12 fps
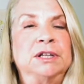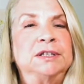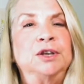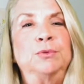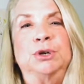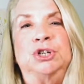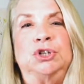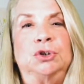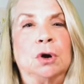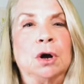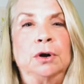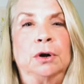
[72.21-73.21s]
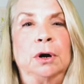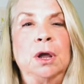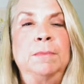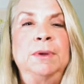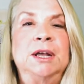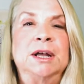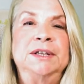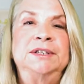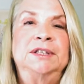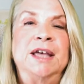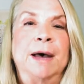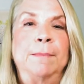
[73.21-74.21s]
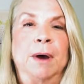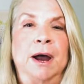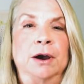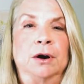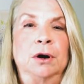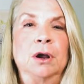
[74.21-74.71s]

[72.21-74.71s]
it's so much stronger because that buyer